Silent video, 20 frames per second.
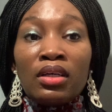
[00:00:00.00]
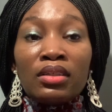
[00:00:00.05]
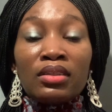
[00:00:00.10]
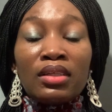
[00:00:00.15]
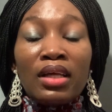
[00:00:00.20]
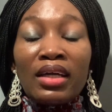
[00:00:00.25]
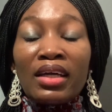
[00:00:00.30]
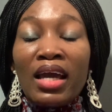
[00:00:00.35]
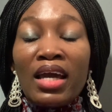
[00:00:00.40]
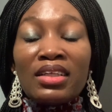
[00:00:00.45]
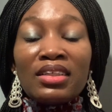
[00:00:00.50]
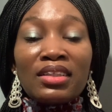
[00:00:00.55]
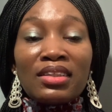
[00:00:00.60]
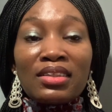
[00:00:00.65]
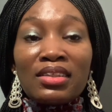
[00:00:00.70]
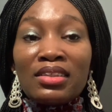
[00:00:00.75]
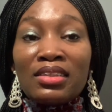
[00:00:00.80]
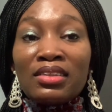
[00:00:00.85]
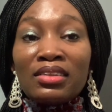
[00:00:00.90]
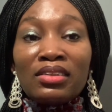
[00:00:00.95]
like
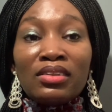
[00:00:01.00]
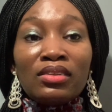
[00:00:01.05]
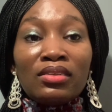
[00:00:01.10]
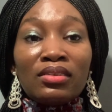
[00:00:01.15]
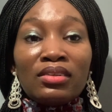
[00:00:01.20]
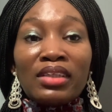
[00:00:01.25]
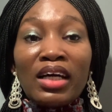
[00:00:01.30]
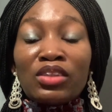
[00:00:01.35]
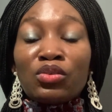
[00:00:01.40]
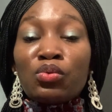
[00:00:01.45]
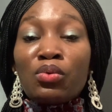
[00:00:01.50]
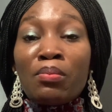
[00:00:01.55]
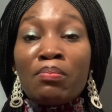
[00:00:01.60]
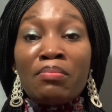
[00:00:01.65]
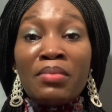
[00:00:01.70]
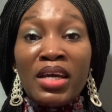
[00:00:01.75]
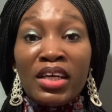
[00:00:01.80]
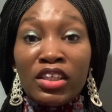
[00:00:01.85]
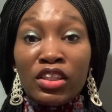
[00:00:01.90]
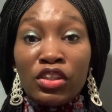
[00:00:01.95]
anything that will
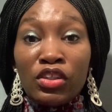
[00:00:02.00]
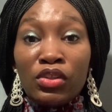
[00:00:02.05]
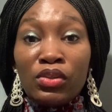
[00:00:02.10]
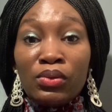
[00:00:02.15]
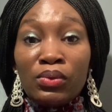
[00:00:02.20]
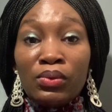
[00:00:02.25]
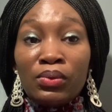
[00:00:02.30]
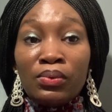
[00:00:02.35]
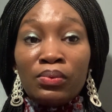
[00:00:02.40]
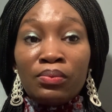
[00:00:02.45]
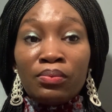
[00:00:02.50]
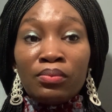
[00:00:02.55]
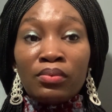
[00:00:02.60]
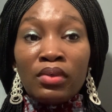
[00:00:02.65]
make you